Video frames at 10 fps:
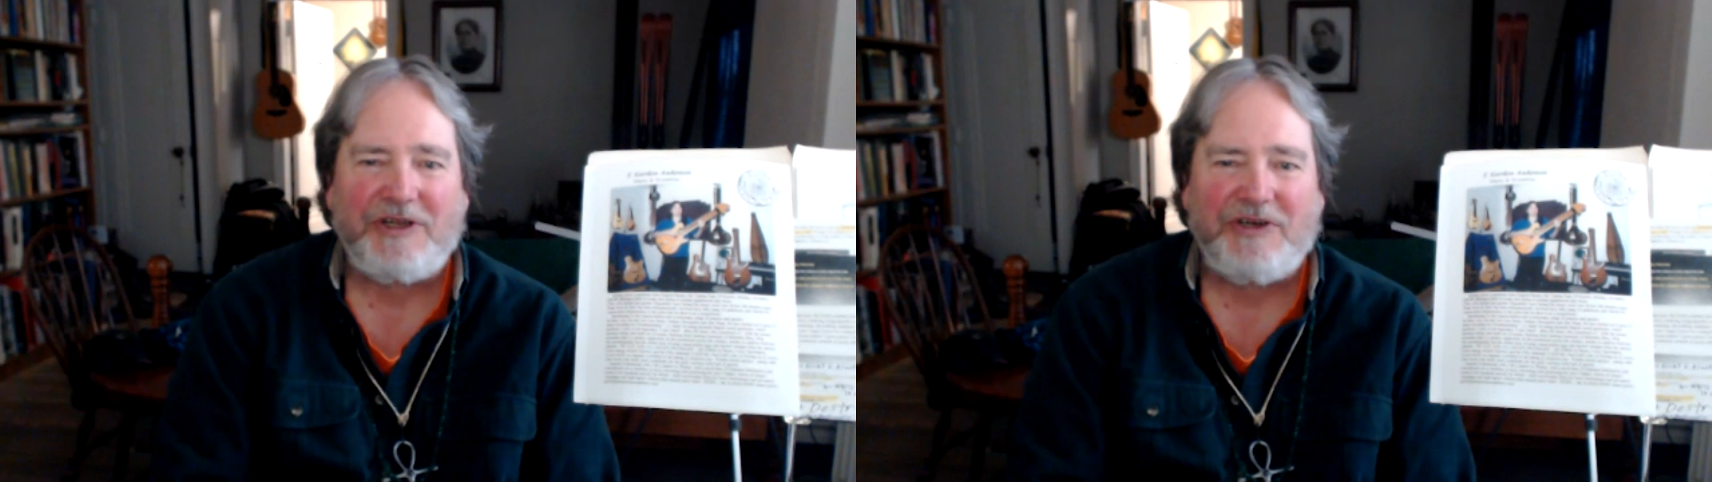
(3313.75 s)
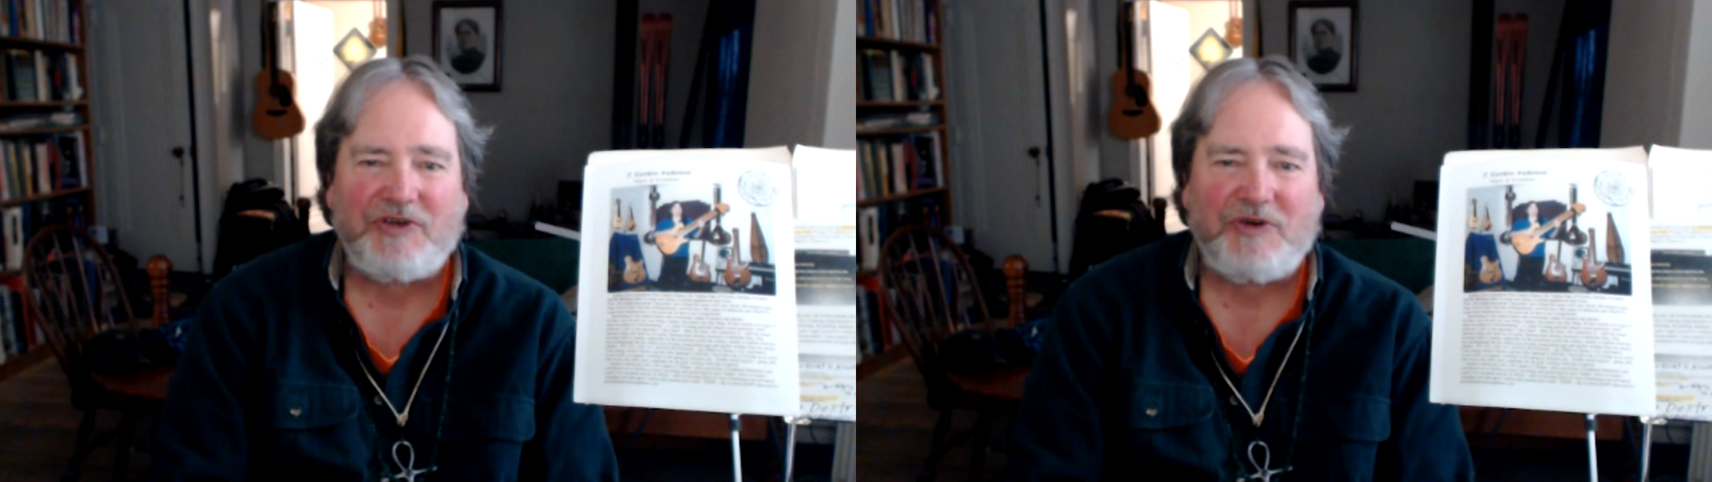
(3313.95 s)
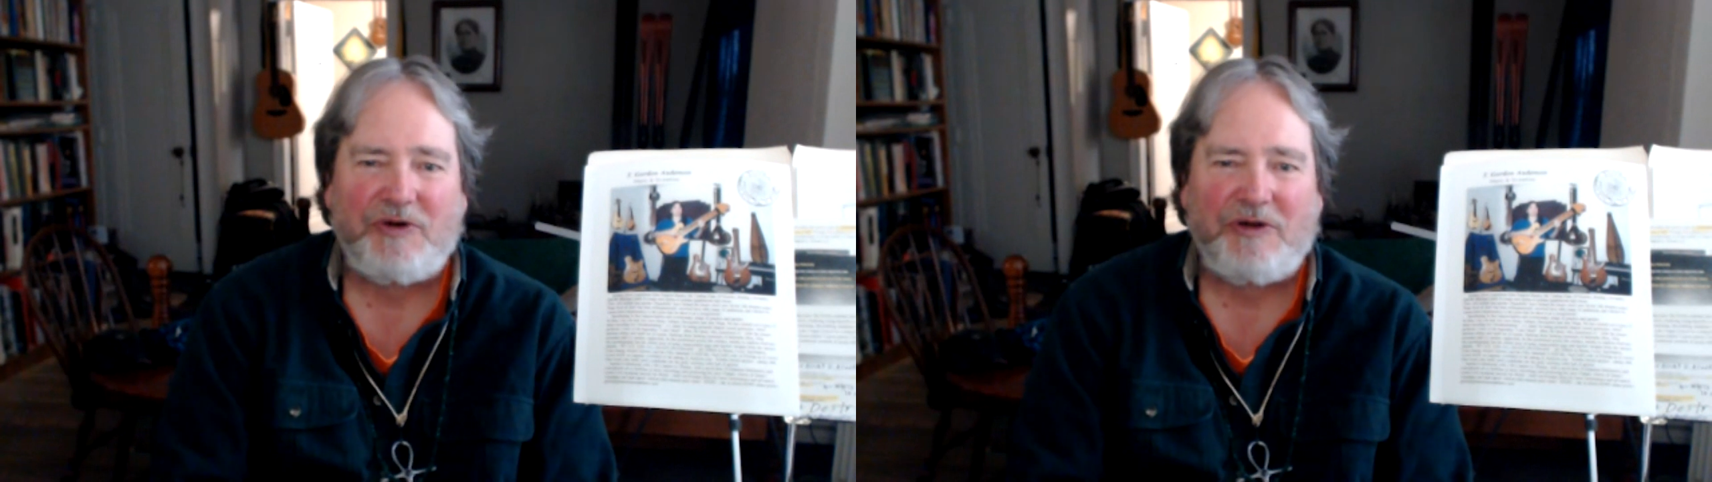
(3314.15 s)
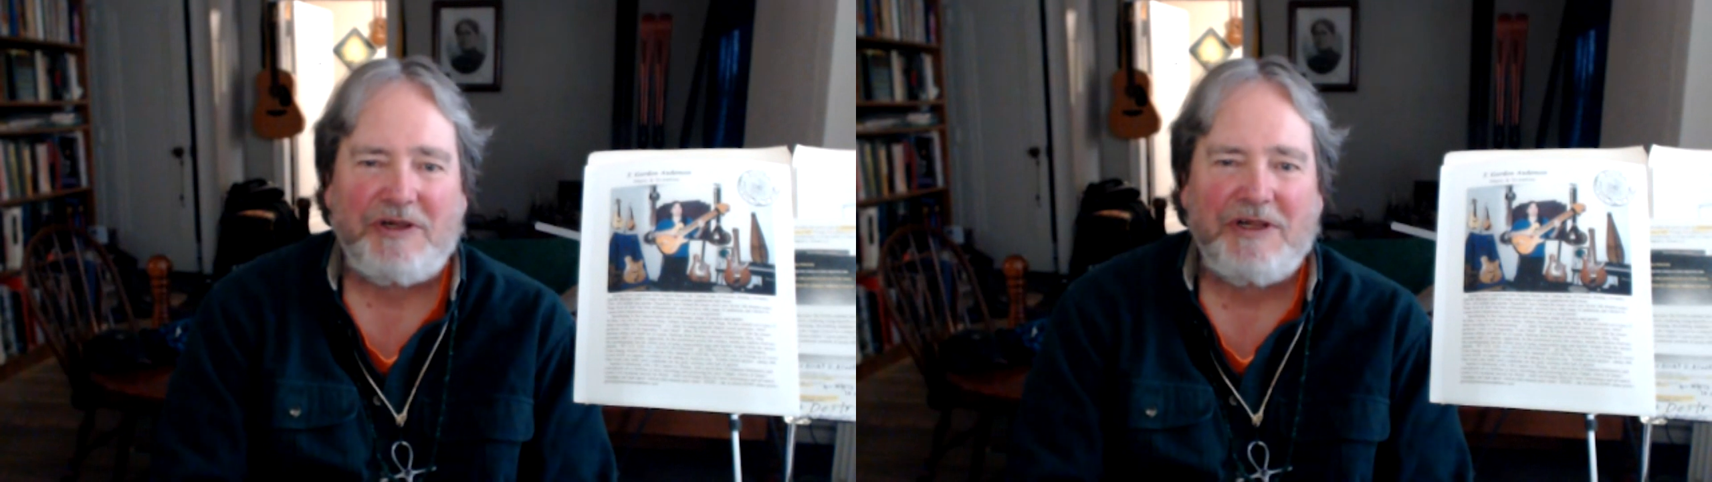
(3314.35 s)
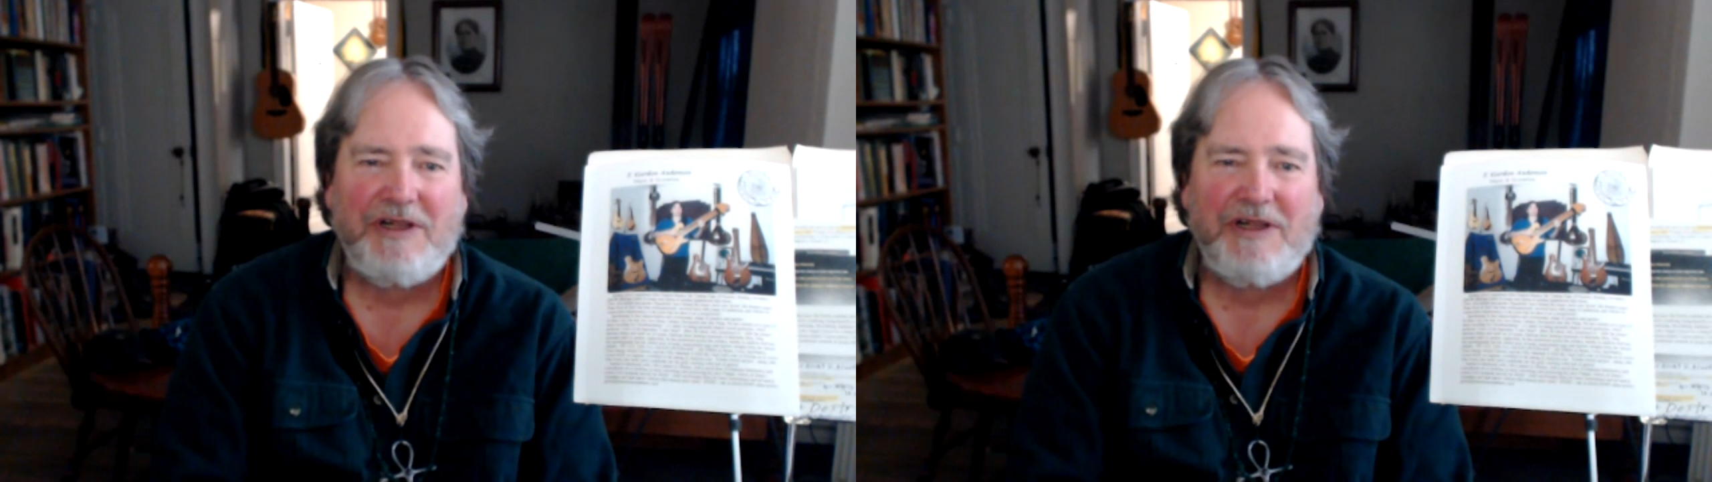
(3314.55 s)

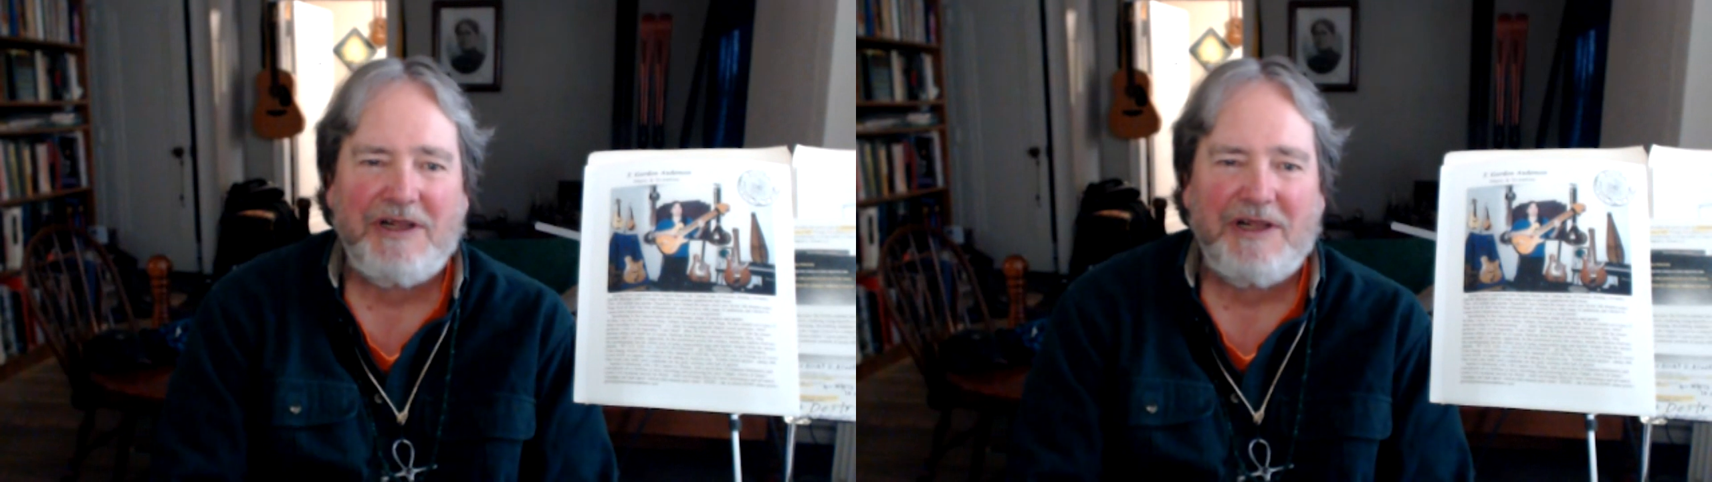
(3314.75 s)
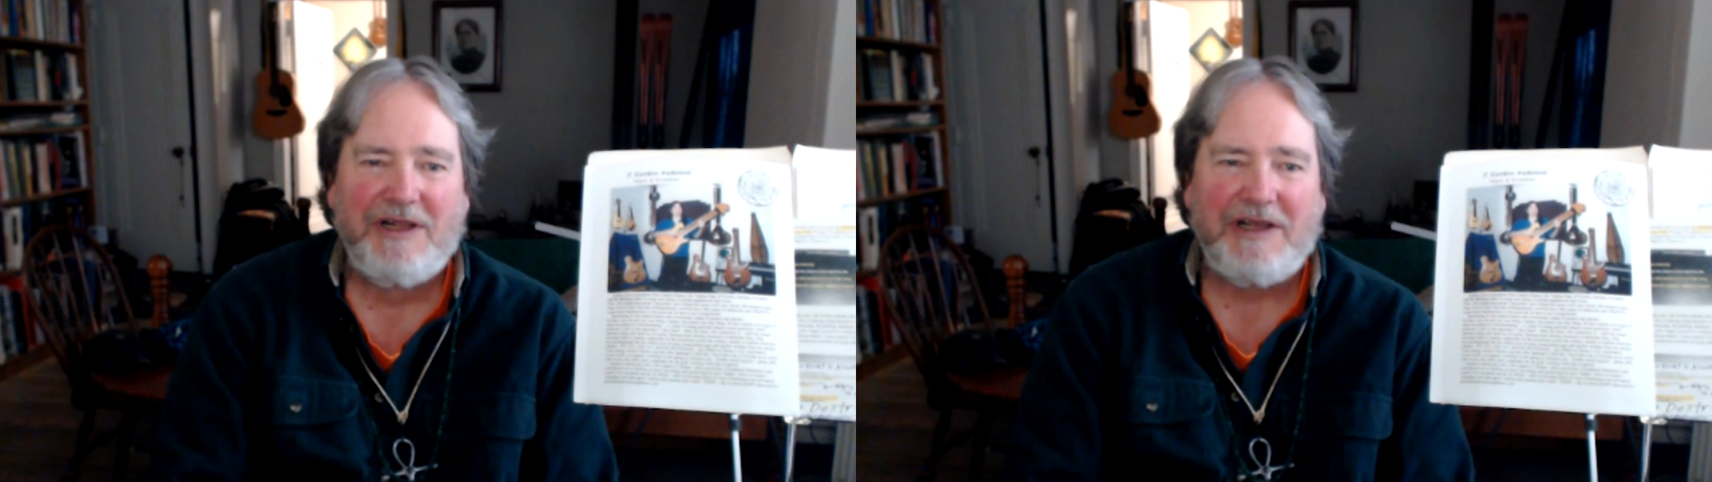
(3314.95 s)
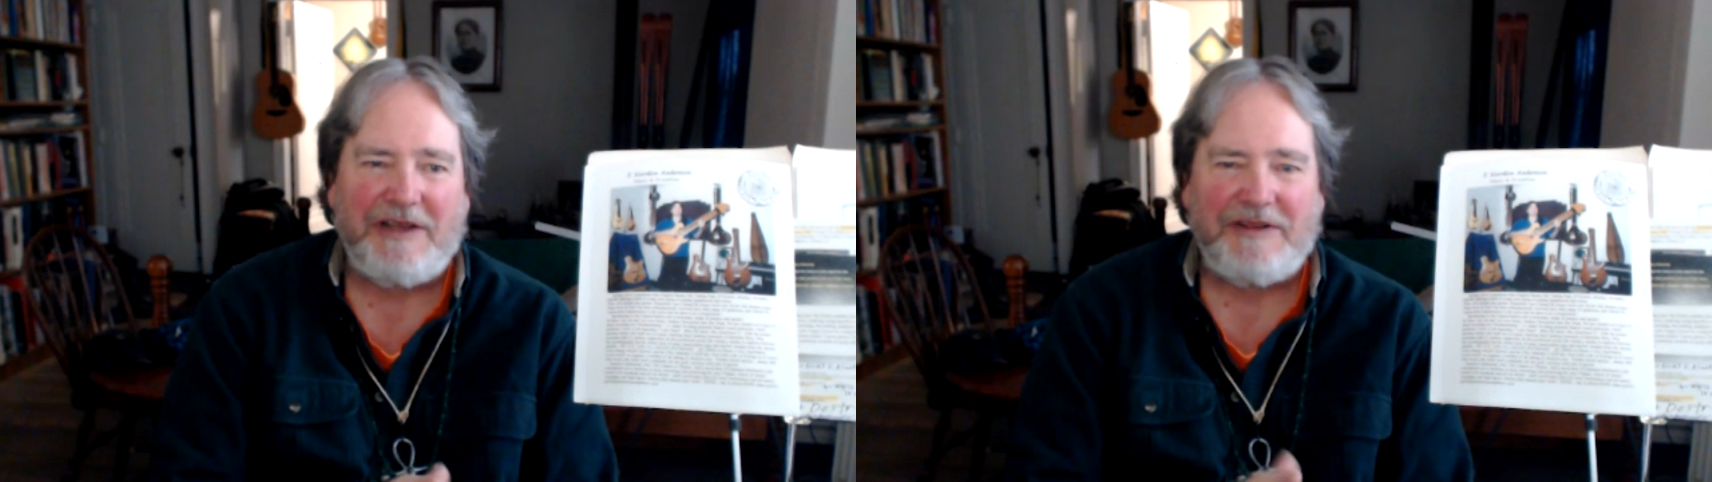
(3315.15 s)
control. And